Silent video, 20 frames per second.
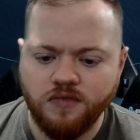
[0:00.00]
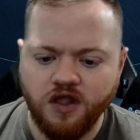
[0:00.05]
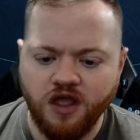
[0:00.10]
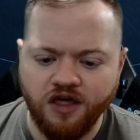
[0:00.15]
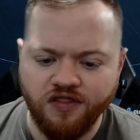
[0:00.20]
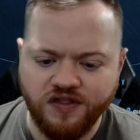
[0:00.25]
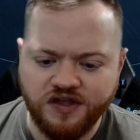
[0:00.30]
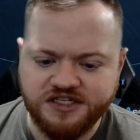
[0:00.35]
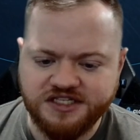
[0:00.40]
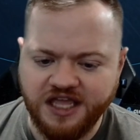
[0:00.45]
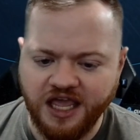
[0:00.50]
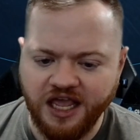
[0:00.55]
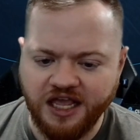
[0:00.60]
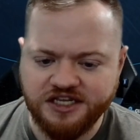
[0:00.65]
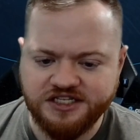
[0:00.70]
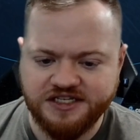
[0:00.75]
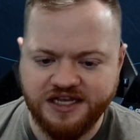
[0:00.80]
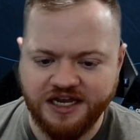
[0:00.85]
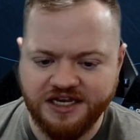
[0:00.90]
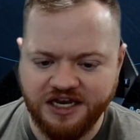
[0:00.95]
In this
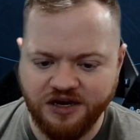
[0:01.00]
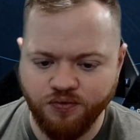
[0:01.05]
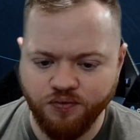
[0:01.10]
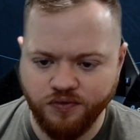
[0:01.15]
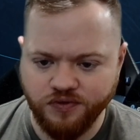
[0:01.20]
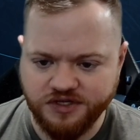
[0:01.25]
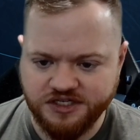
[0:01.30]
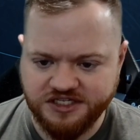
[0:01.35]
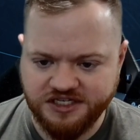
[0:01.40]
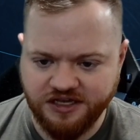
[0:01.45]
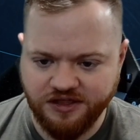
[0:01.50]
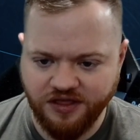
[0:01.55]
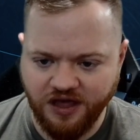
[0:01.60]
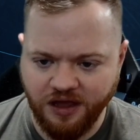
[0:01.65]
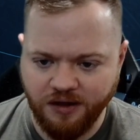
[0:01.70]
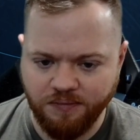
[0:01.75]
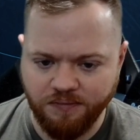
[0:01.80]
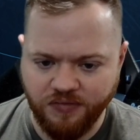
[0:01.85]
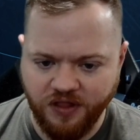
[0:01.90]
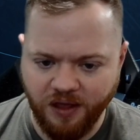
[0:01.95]
case, I didn't really see
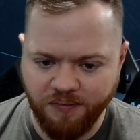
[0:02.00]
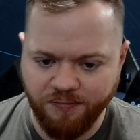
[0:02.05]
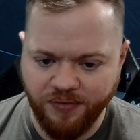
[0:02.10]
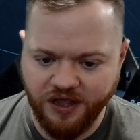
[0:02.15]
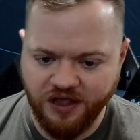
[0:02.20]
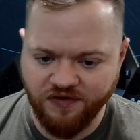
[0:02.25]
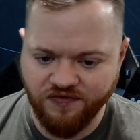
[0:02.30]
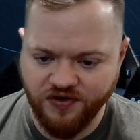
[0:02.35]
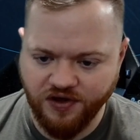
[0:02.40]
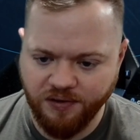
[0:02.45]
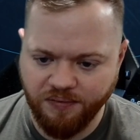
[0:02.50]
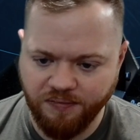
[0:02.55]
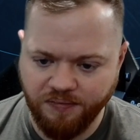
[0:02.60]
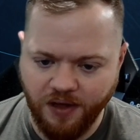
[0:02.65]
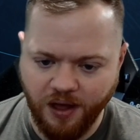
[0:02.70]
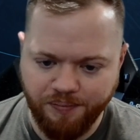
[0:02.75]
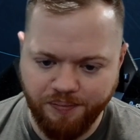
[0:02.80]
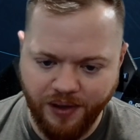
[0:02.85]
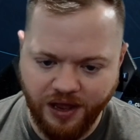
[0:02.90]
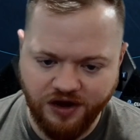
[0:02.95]
that big of
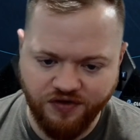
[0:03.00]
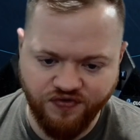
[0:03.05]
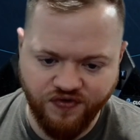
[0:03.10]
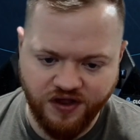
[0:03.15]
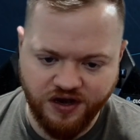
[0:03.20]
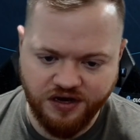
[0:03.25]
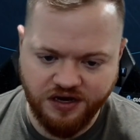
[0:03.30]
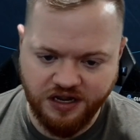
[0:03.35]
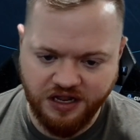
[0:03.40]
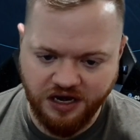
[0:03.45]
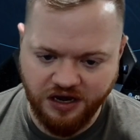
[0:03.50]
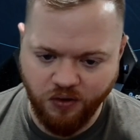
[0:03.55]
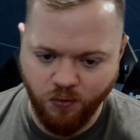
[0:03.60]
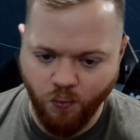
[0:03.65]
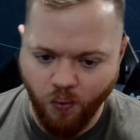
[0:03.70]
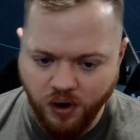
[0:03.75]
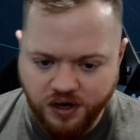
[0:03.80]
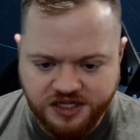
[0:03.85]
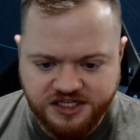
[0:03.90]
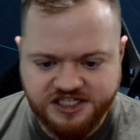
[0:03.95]
a benefit in getting
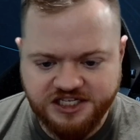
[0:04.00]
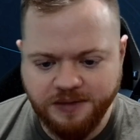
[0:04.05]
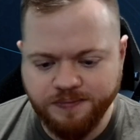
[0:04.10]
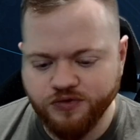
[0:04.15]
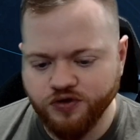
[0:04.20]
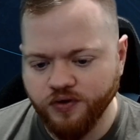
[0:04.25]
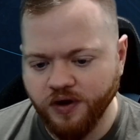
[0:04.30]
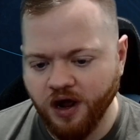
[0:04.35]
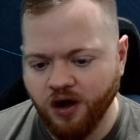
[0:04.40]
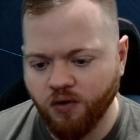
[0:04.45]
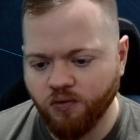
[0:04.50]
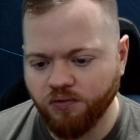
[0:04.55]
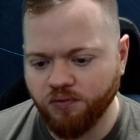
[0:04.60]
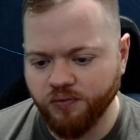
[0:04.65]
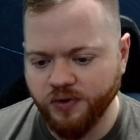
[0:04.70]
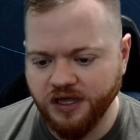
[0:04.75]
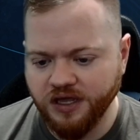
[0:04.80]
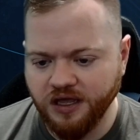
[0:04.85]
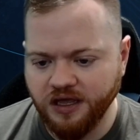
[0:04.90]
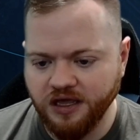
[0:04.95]
1 Inceptor out when
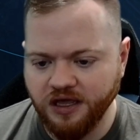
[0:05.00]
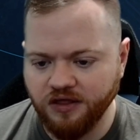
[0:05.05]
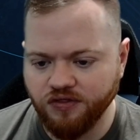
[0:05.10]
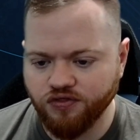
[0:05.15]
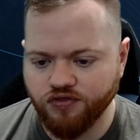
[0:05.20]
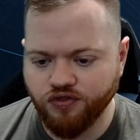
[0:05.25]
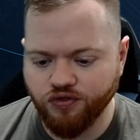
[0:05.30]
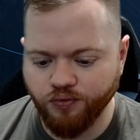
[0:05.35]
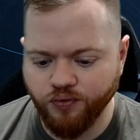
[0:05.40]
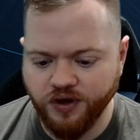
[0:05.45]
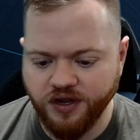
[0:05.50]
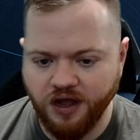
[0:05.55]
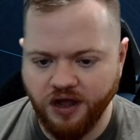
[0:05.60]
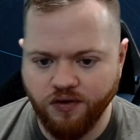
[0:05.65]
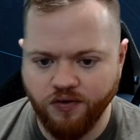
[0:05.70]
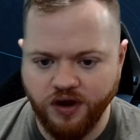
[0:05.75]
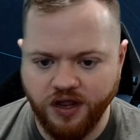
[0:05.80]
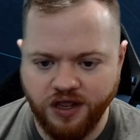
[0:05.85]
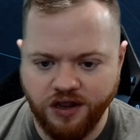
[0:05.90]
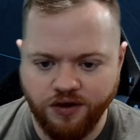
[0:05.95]
we can get 3
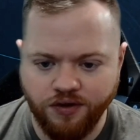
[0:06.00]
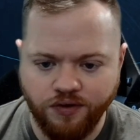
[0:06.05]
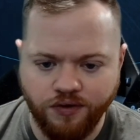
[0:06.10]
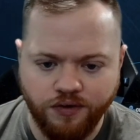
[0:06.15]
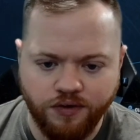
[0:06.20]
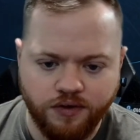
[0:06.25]
out here.